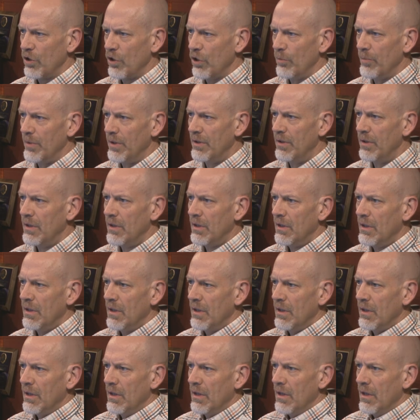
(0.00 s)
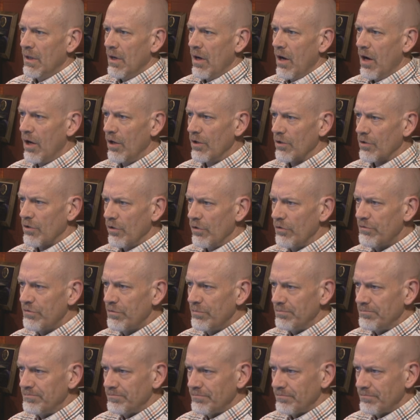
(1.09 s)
Ehrman articles.